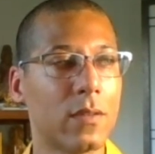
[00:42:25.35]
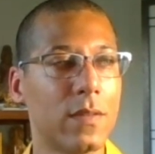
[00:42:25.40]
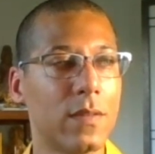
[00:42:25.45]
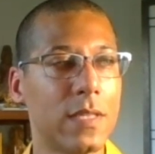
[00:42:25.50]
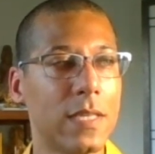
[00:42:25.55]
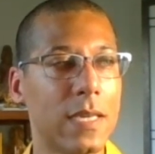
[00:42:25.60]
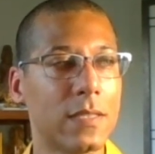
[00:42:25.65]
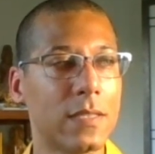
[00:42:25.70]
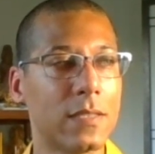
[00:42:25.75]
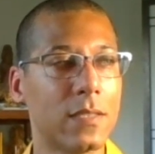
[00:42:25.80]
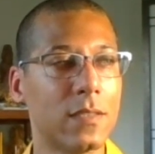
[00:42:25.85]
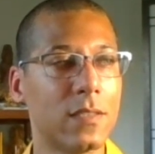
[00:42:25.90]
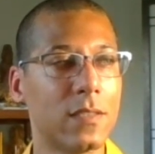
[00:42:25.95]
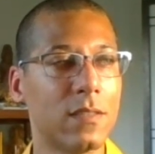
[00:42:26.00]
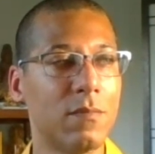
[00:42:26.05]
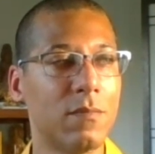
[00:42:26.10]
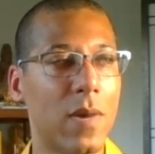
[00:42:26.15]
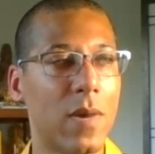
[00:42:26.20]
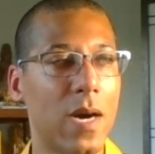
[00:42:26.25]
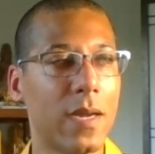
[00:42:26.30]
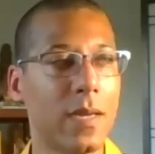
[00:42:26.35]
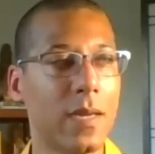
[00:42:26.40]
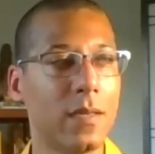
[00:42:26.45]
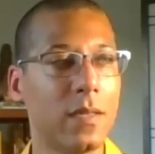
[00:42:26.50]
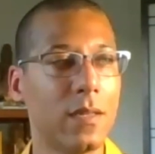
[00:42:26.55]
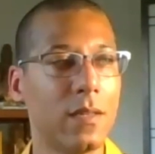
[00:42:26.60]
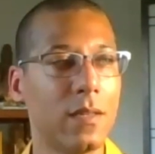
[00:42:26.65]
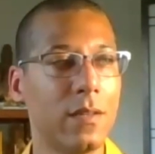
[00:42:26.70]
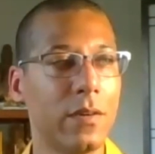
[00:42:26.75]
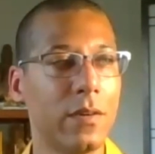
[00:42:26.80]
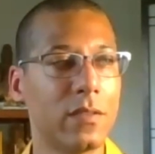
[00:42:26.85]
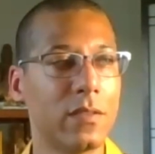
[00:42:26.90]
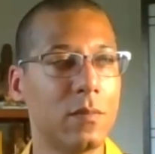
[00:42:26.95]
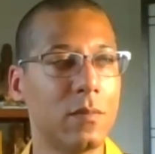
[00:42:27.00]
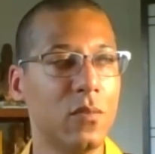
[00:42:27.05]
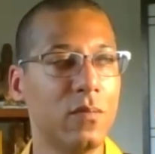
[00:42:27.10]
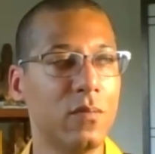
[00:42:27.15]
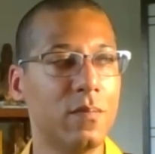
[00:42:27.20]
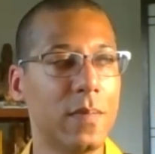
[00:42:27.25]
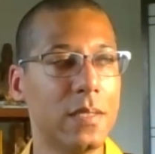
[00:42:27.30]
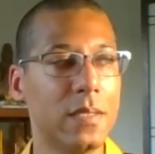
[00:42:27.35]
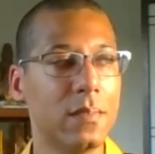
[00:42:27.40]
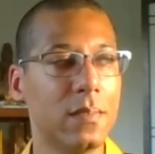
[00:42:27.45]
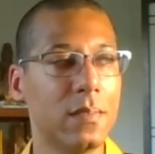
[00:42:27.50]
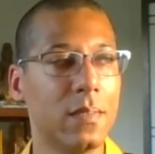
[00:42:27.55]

of the essence of mind, there is movement.